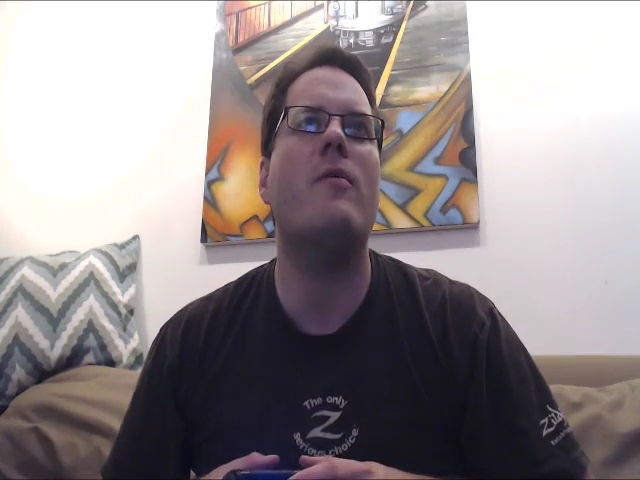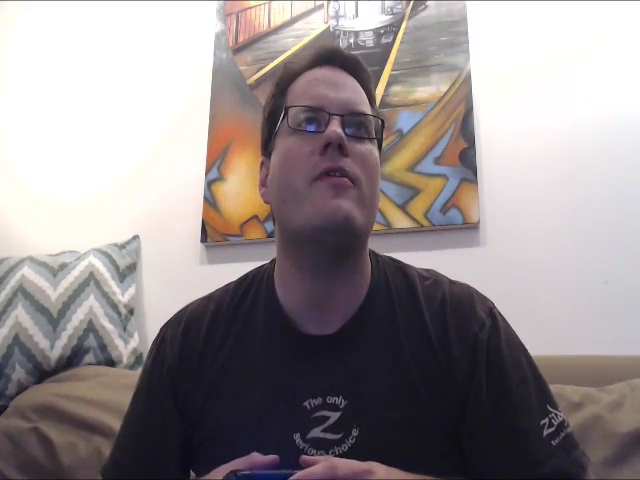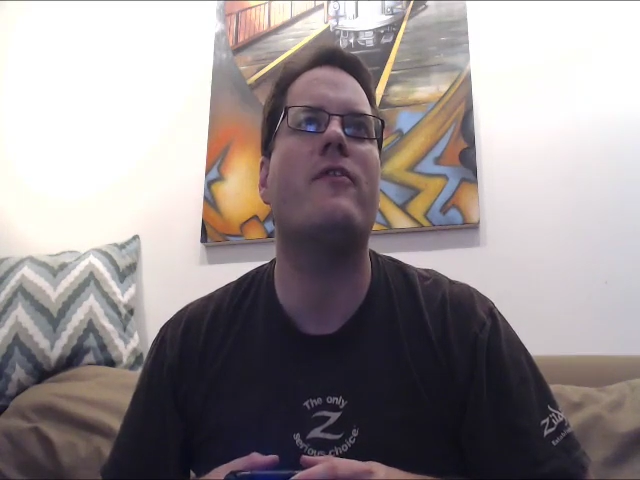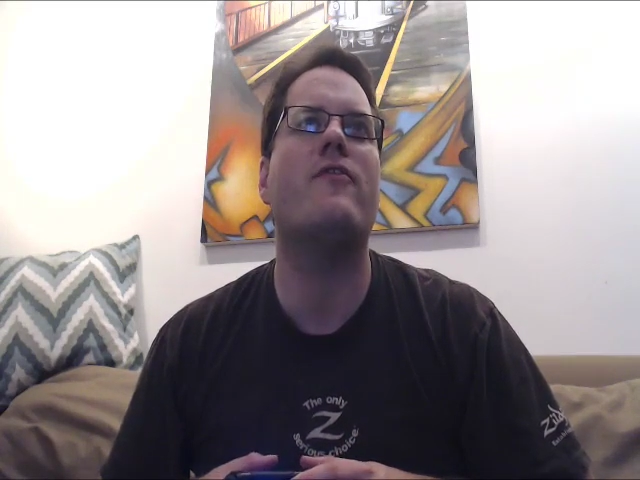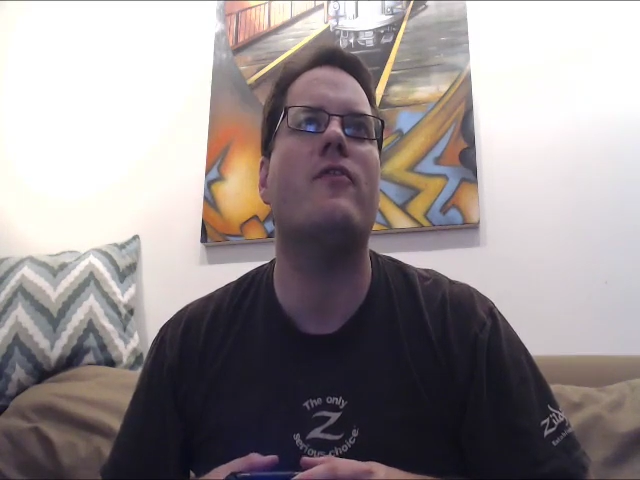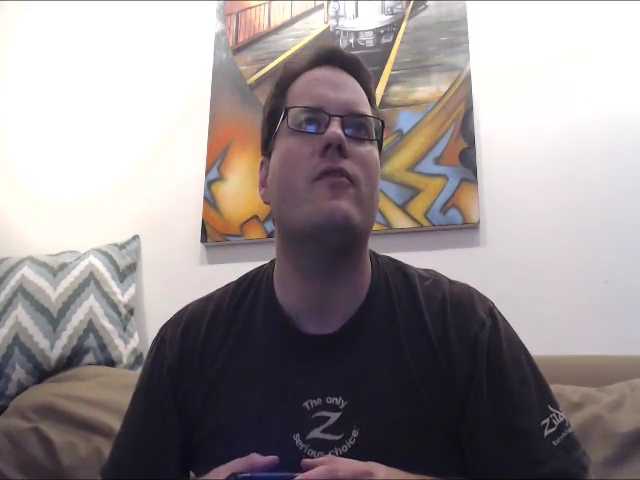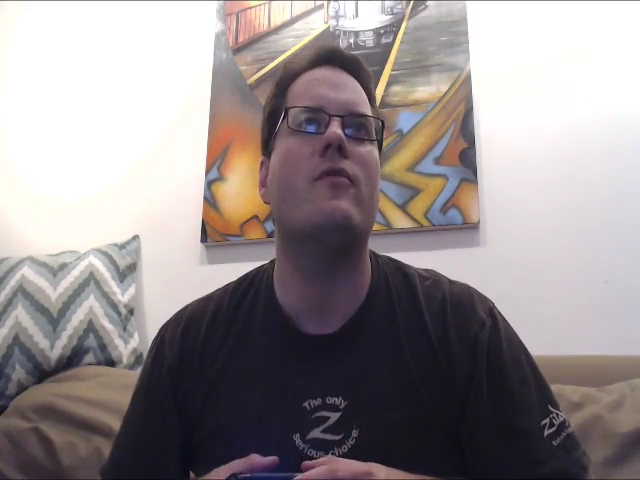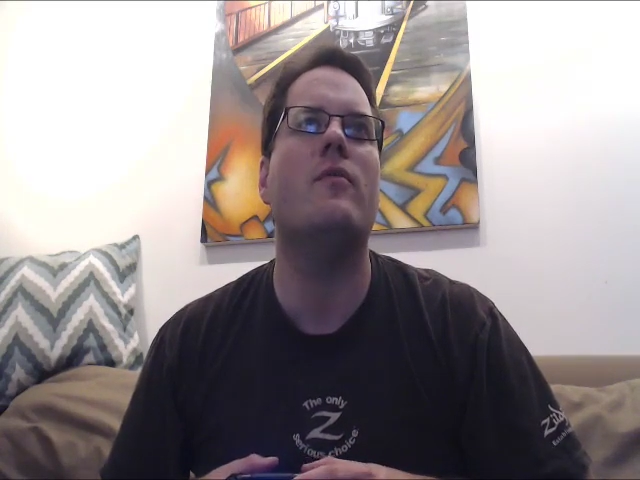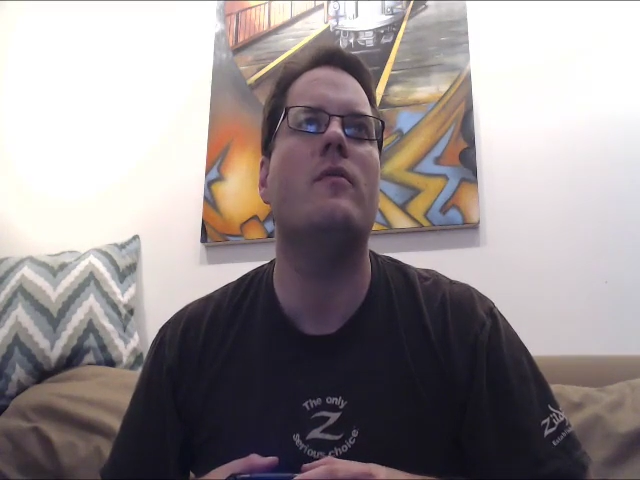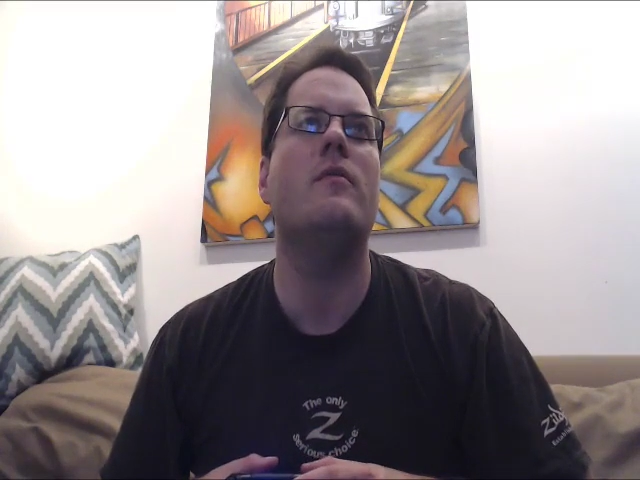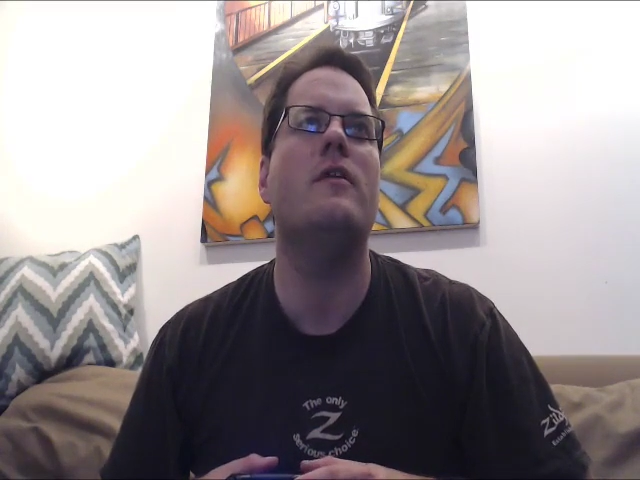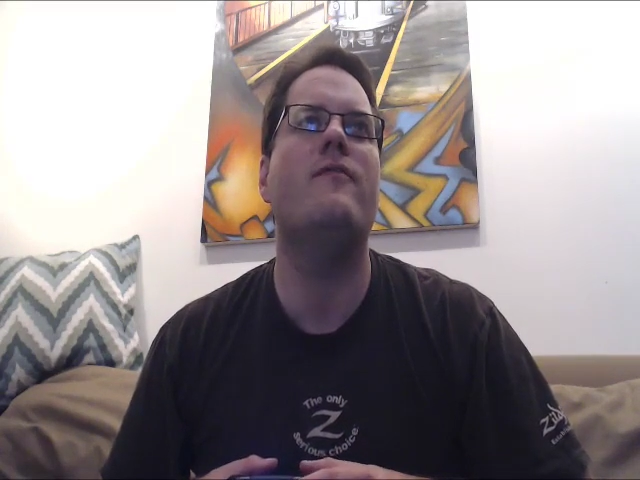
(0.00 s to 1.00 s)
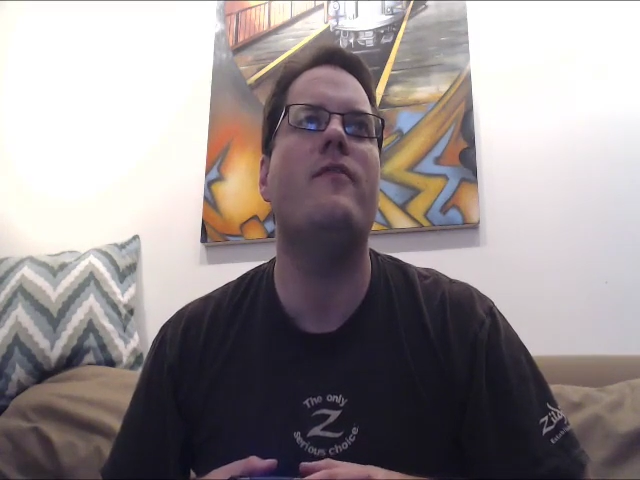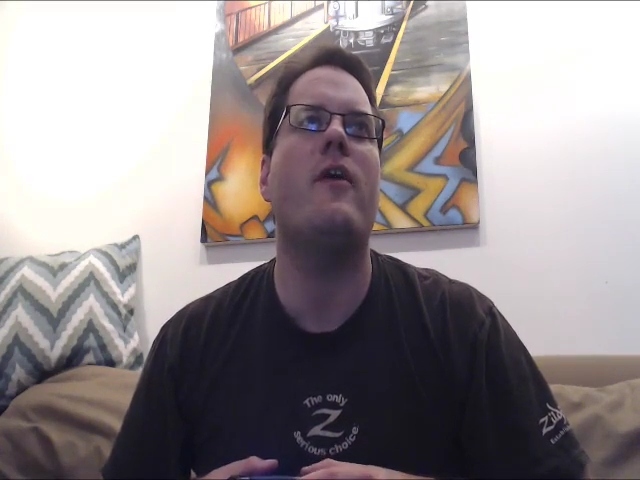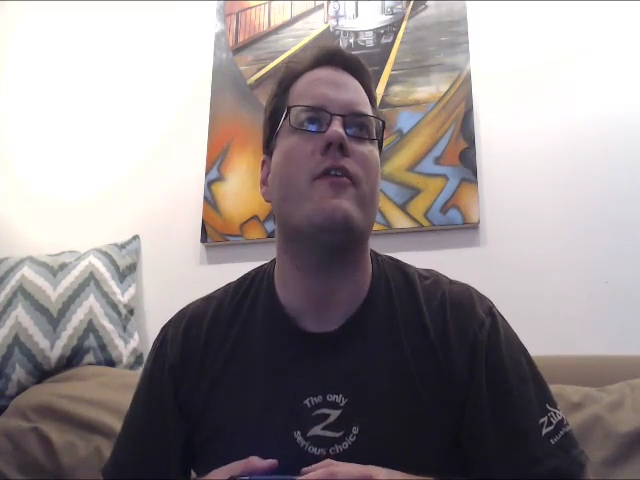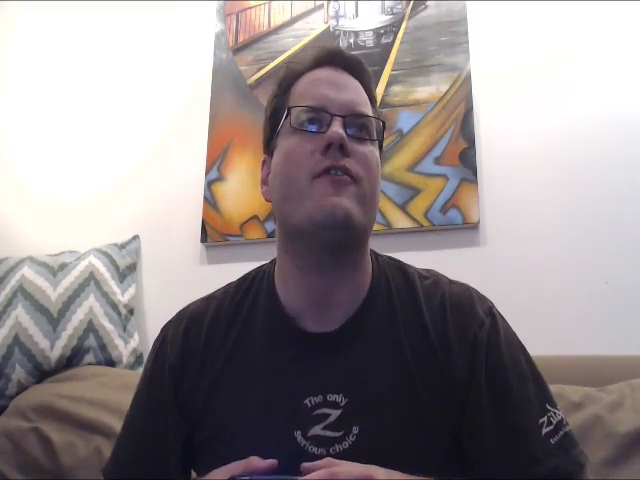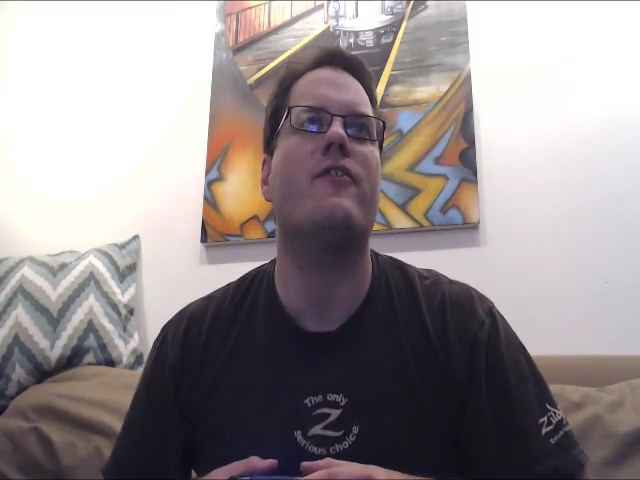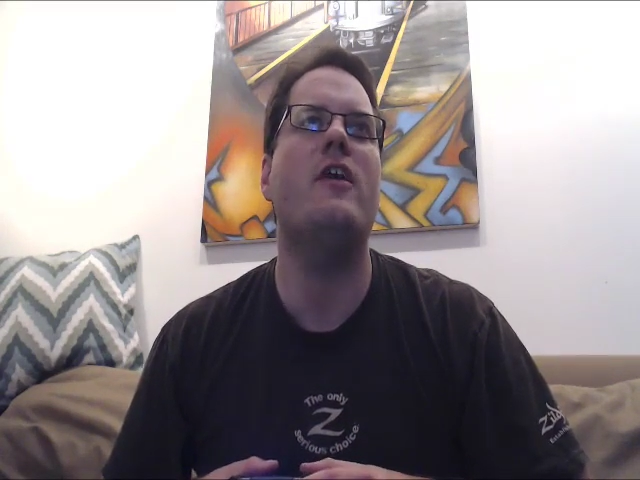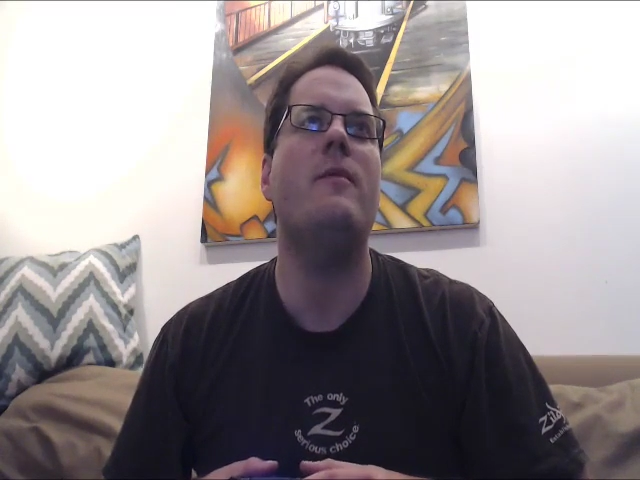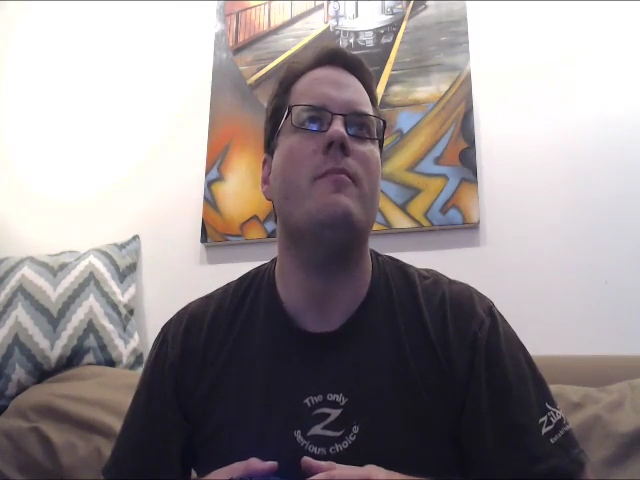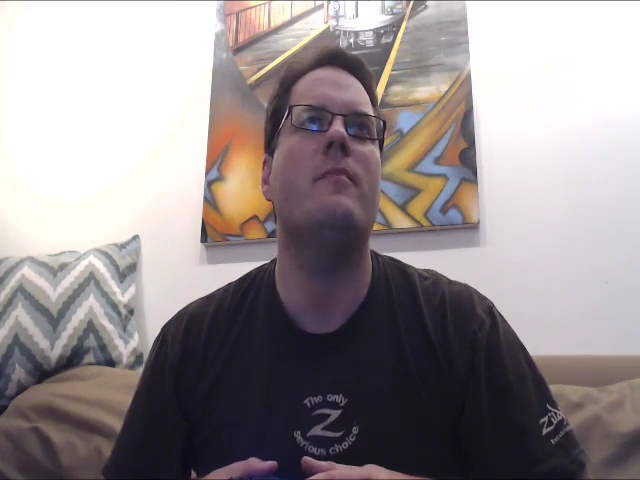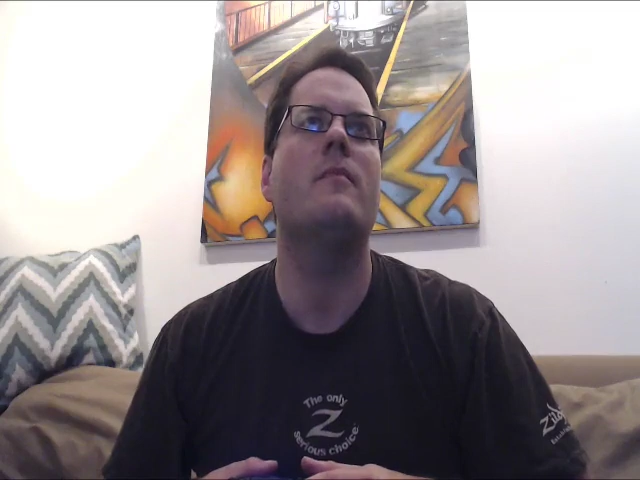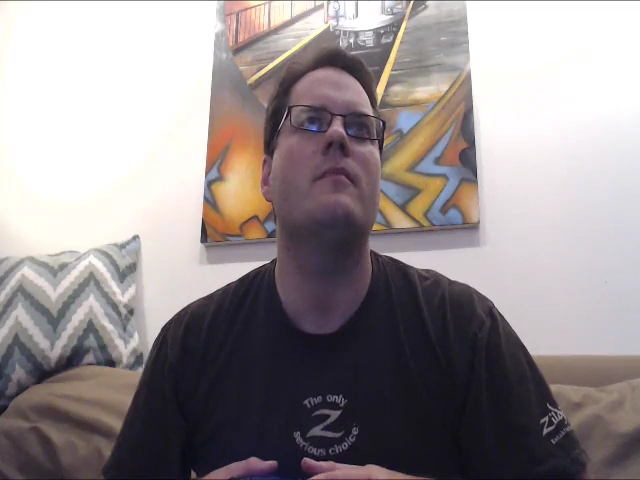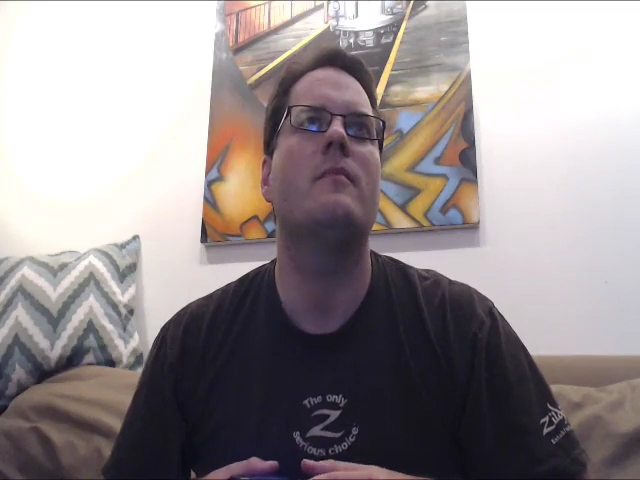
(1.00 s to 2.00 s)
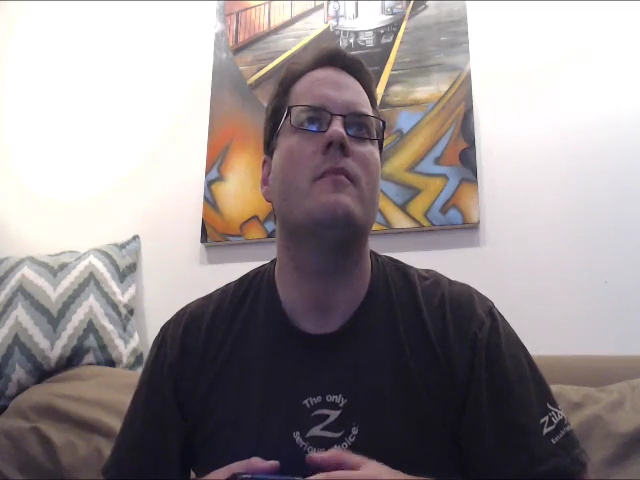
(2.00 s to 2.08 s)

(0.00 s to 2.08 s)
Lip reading: with this dude? He fell asleep?